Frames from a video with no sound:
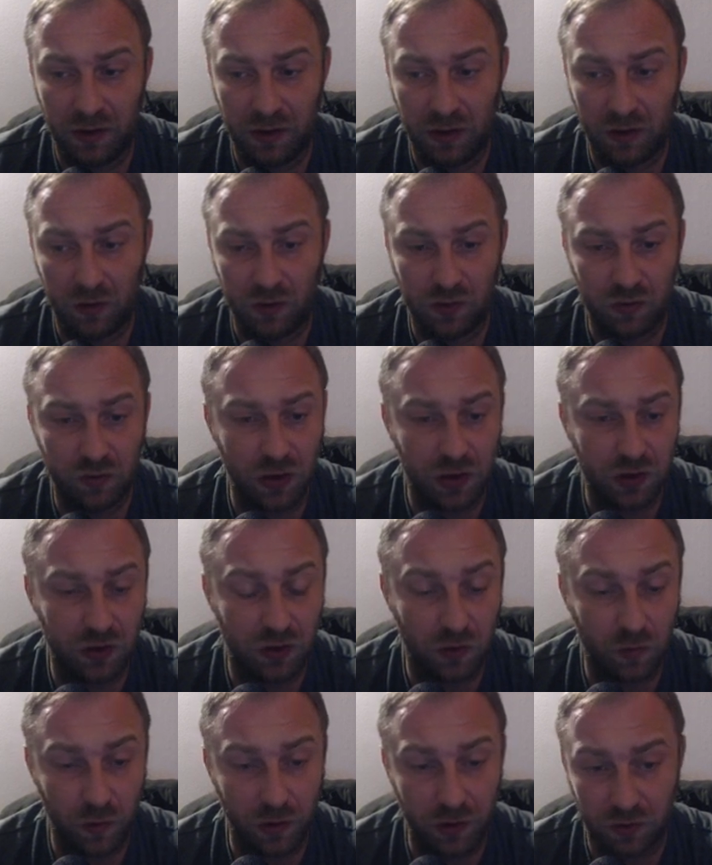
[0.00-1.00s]
In the
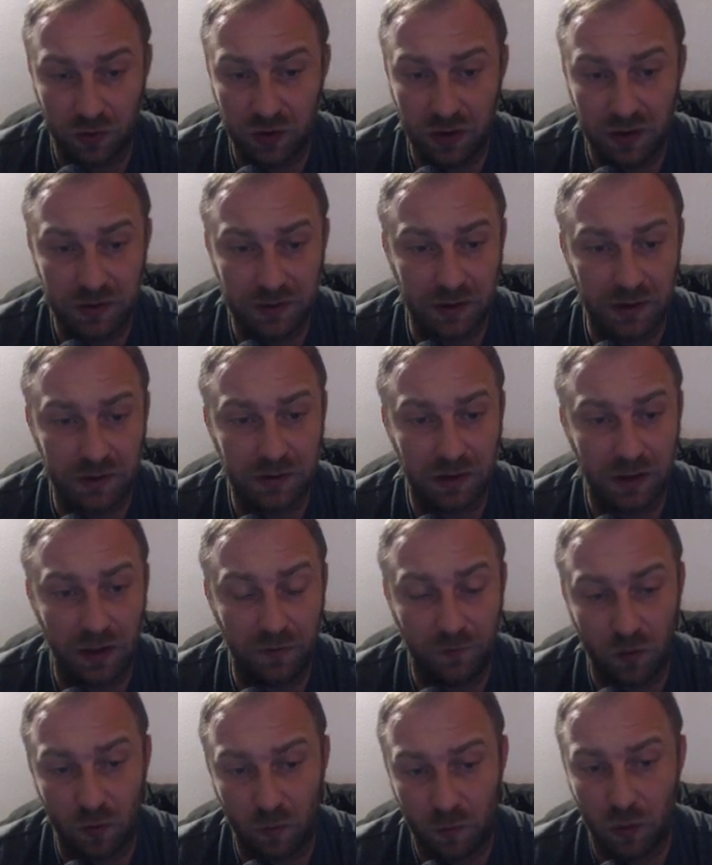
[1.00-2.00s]
continuation, queen on g6.
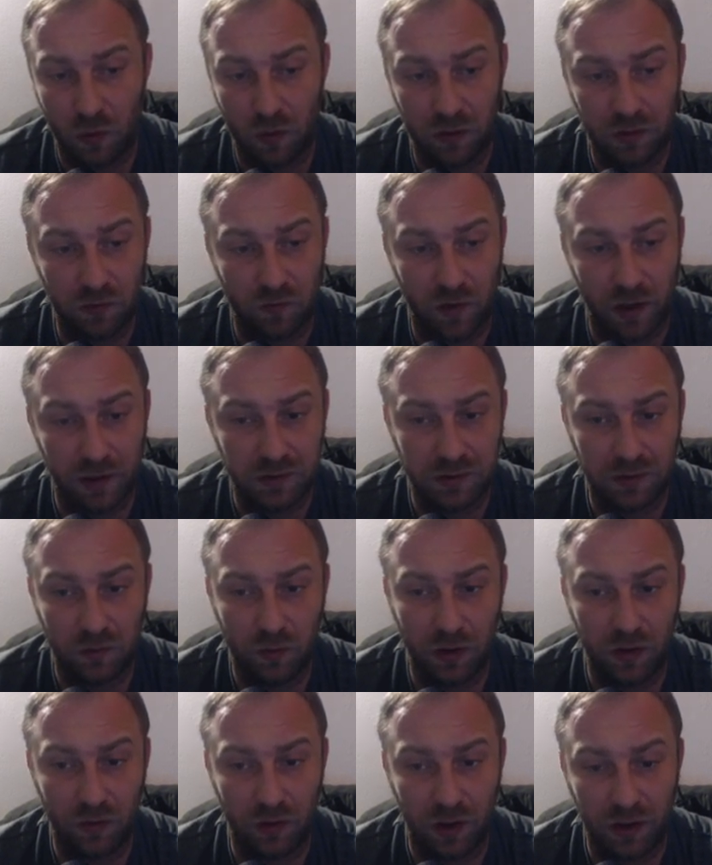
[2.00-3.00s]
If your opponent tries
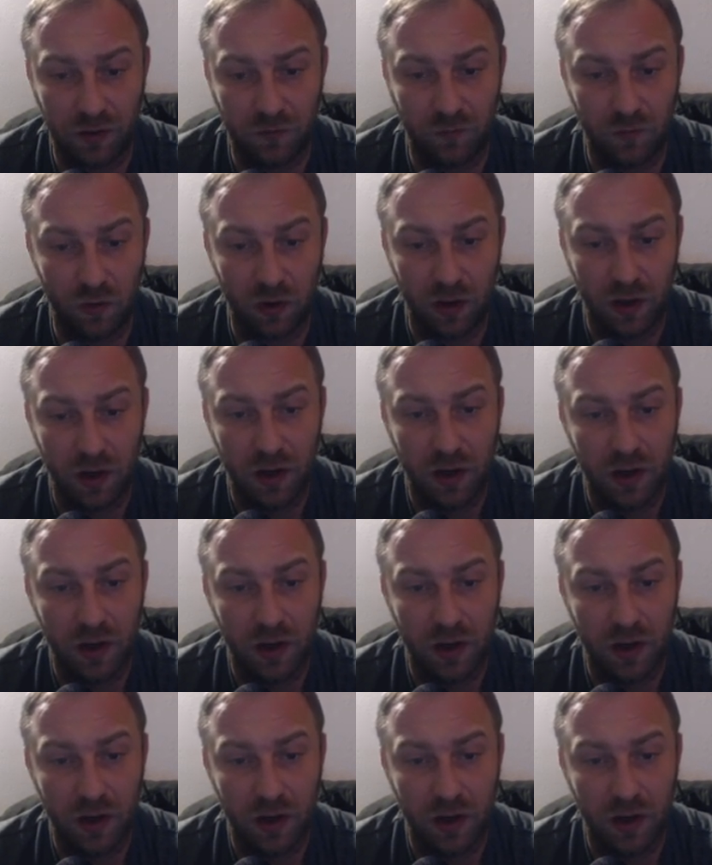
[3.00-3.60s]
queen on h4